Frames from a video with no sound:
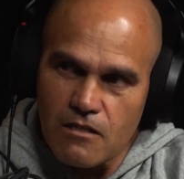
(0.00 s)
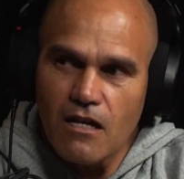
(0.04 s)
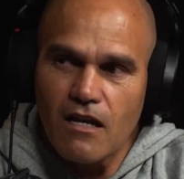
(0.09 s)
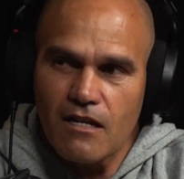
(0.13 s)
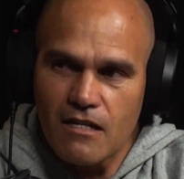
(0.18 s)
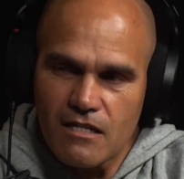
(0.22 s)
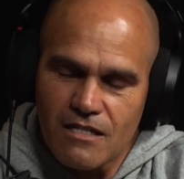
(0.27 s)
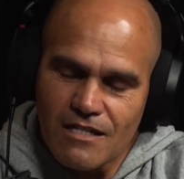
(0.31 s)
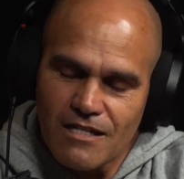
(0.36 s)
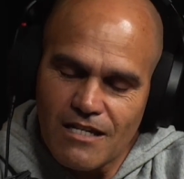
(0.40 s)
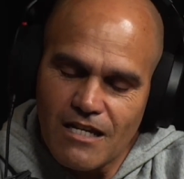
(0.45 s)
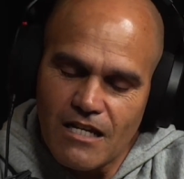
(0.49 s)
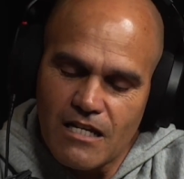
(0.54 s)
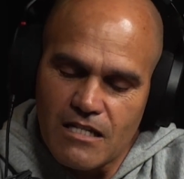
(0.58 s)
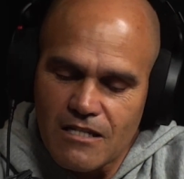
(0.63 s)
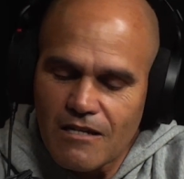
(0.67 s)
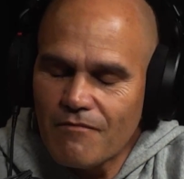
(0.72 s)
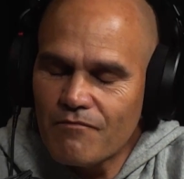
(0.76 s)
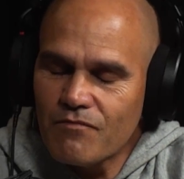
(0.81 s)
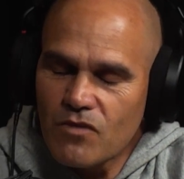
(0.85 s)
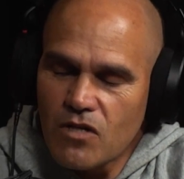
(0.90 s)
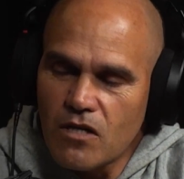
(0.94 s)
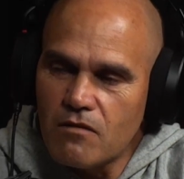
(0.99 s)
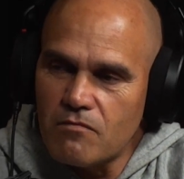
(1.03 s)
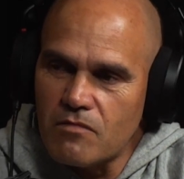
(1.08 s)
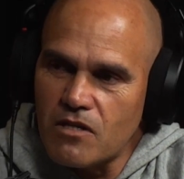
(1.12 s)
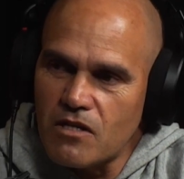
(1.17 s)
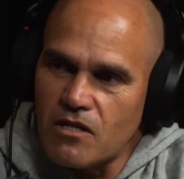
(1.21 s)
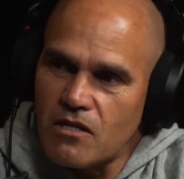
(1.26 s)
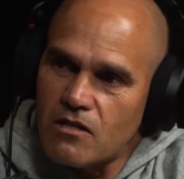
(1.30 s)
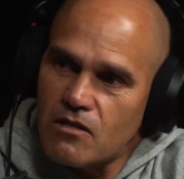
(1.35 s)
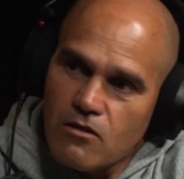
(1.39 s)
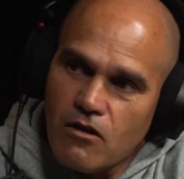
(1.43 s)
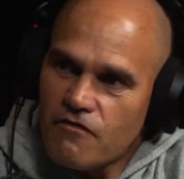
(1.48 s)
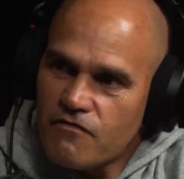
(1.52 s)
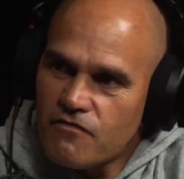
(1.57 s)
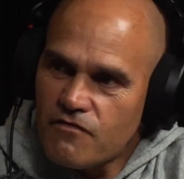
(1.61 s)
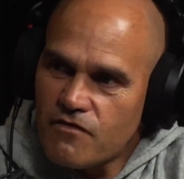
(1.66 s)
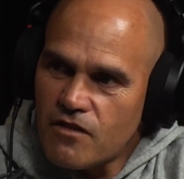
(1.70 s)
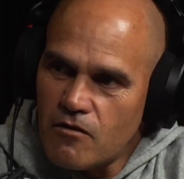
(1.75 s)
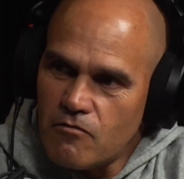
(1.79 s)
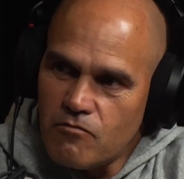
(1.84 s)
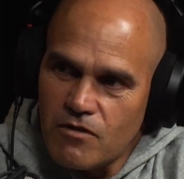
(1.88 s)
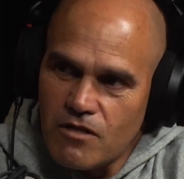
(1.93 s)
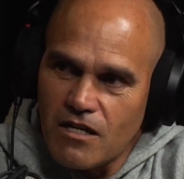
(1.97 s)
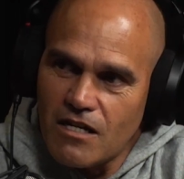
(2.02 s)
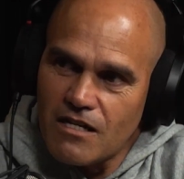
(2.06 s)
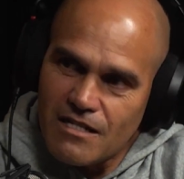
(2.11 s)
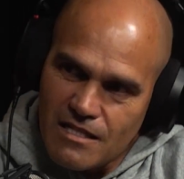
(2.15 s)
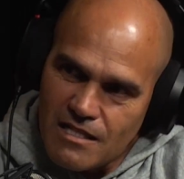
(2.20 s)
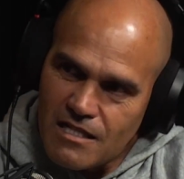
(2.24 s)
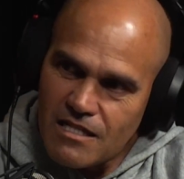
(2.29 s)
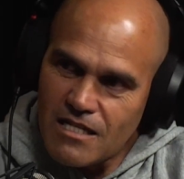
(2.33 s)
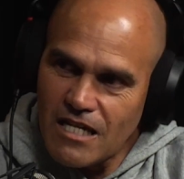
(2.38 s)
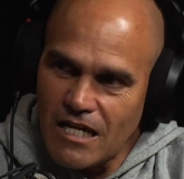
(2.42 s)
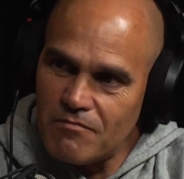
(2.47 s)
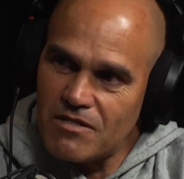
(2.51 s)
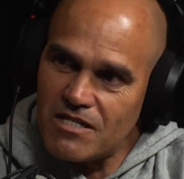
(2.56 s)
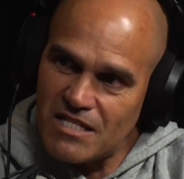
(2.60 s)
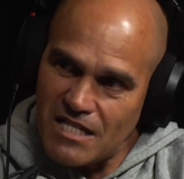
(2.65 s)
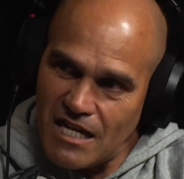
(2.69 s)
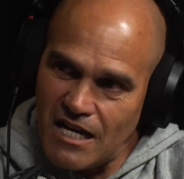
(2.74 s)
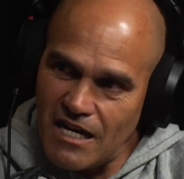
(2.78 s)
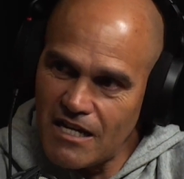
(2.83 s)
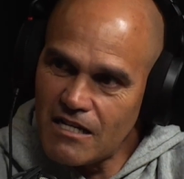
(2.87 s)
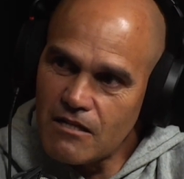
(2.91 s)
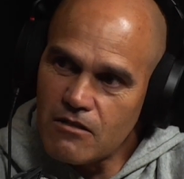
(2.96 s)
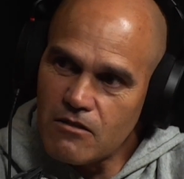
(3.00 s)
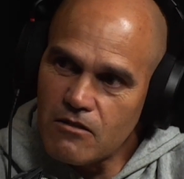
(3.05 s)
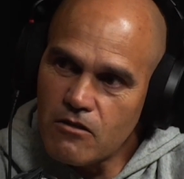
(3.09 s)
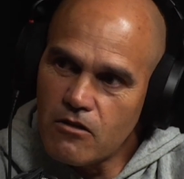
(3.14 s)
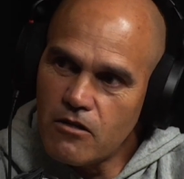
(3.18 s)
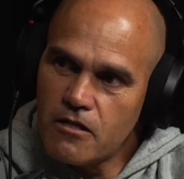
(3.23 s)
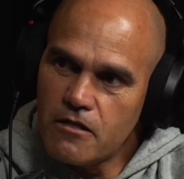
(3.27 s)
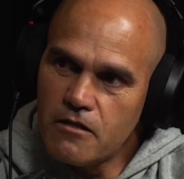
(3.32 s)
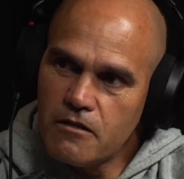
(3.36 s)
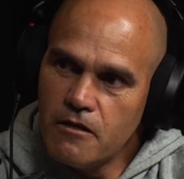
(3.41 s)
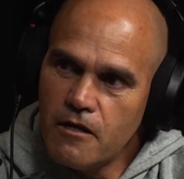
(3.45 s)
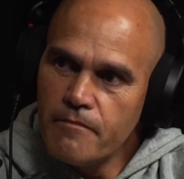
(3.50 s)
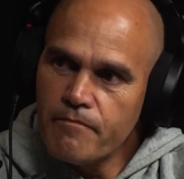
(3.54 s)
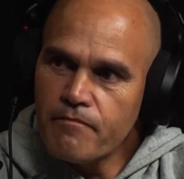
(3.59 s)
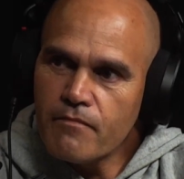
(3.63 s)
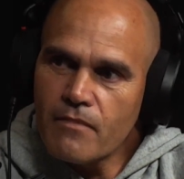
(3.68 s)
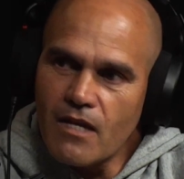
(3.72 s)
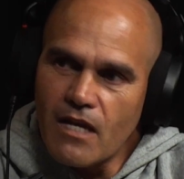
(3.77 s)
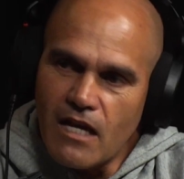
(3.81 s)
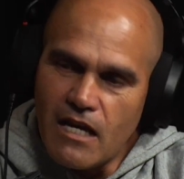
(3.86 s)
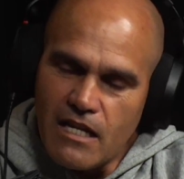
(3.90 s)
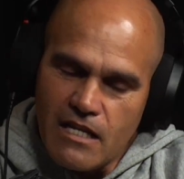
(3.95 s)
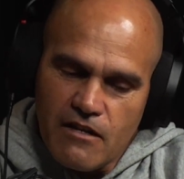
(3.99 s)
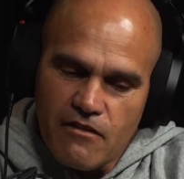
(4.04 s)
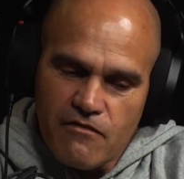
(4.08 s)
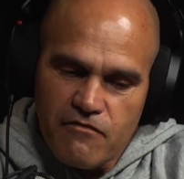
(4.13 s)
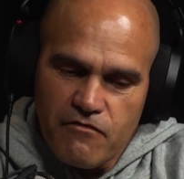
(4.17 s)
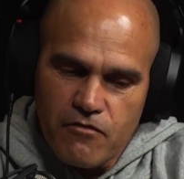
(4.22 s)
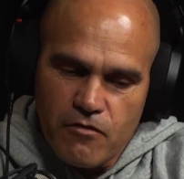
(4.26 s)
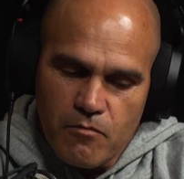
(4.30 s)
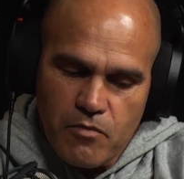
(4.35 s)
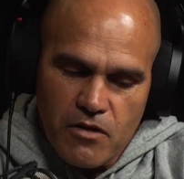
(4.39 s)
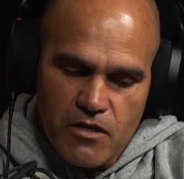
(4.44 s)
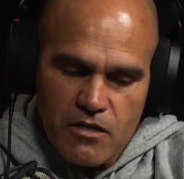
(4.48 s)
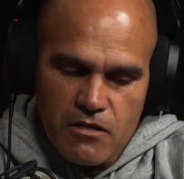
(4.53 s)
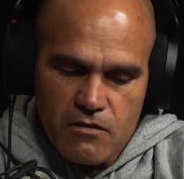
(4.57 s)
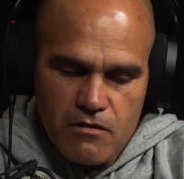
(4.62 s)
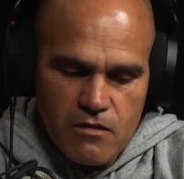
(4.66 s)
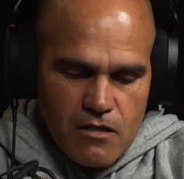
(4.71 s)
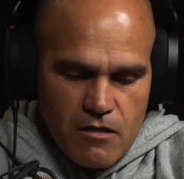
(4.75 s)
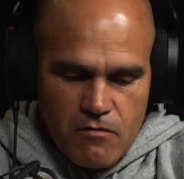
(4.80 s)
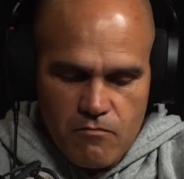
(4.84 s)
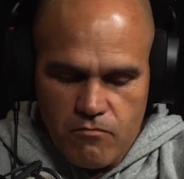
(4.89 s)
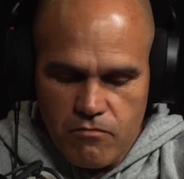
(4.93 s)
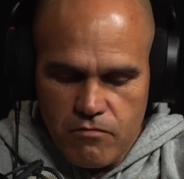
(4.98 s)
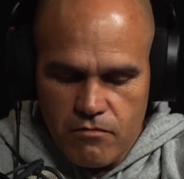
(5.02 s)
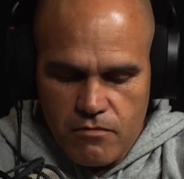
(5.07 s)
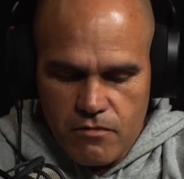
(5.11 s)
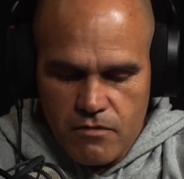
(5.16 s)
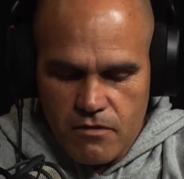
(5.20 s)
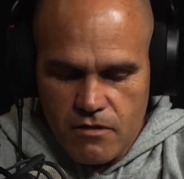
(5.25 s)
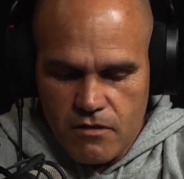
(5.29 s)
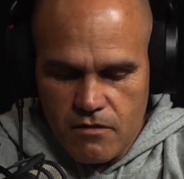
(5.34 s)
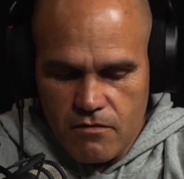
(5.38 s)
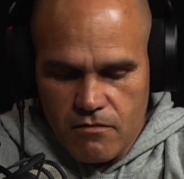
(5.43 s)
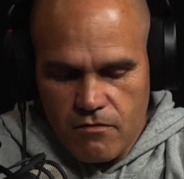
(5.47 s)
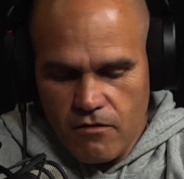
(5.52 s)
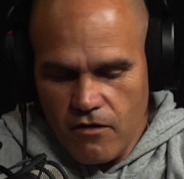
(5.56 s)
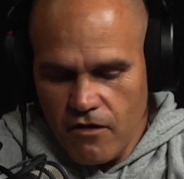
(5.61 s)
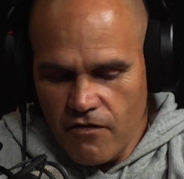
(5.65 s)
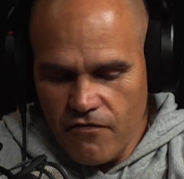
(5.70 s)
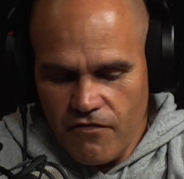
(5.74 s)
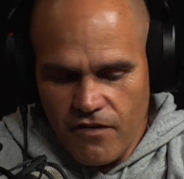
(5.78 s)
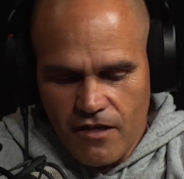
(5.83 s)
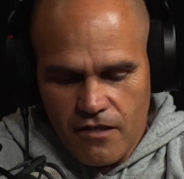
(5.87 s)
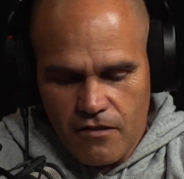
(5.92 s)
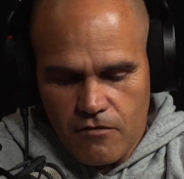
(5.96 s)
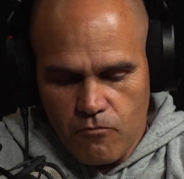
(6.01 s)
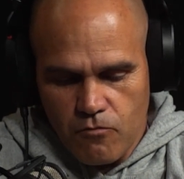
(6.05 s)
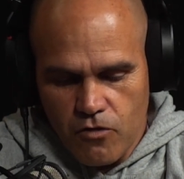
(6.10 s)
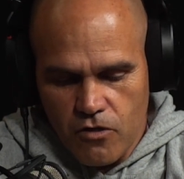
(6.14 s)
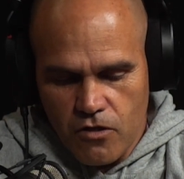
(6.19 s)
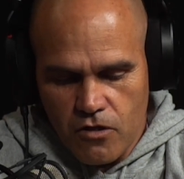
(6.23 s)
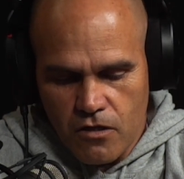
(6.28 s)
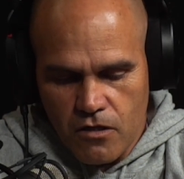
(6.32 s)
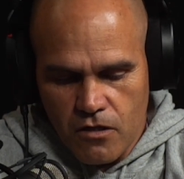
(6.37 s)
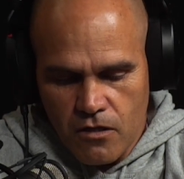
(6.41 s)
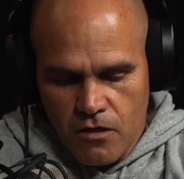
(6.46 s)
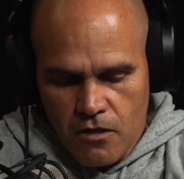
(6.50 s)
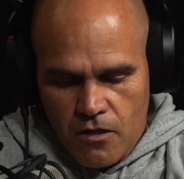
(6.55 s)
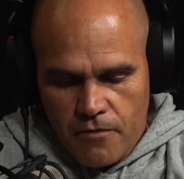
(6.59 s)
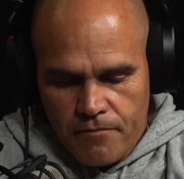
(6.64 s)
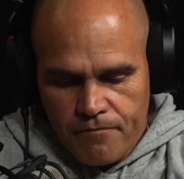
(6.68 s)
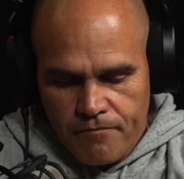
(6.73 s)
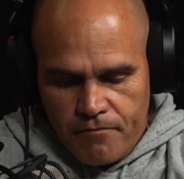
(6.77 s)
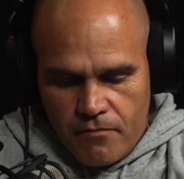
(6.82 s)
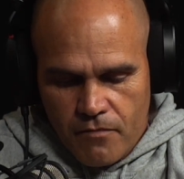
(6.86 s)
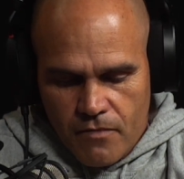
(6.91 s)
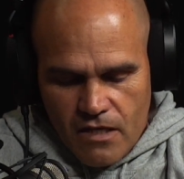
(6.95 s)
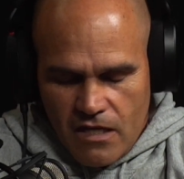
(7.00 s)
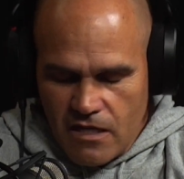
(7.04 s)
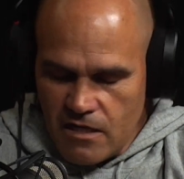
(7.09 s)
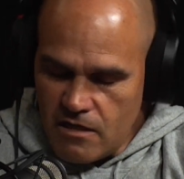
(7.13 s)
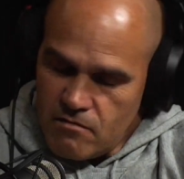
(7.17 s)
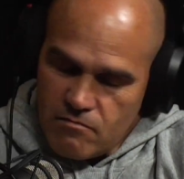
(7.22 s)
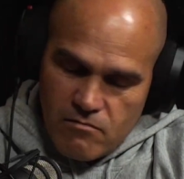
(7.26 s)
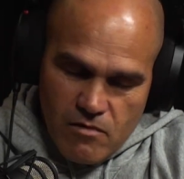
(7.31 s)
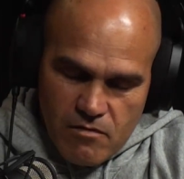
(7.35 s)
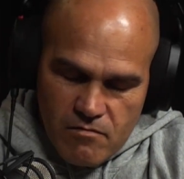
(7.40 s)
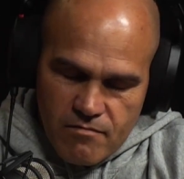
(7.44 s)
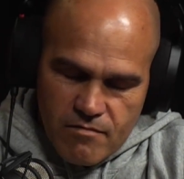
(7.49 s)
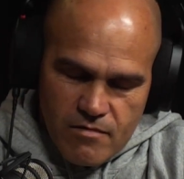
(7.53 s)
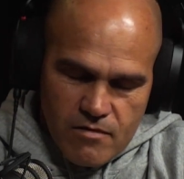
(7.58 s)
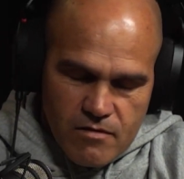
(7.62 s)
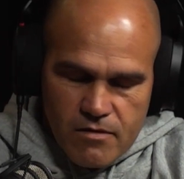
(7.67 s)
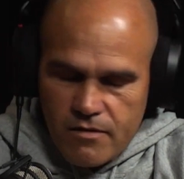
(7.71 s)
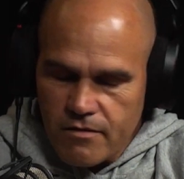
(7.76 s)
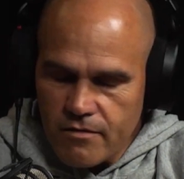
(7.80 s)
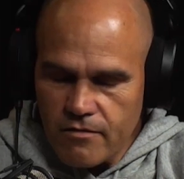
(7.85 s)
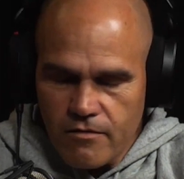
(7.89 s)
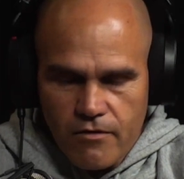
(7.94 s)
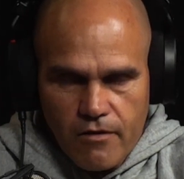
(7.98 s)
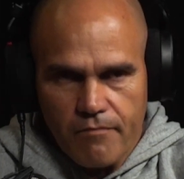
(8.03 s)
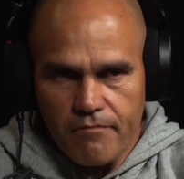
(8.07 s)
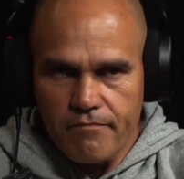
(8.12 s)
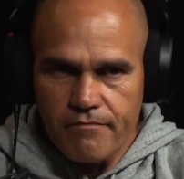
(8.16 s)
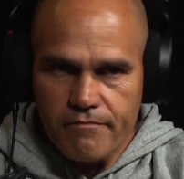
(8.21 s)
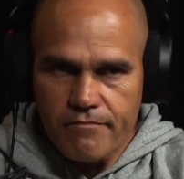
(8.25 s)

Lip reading: I understand sometimes in life, though, we don't get the same starting line, and therefore, I've had to work, and it's not,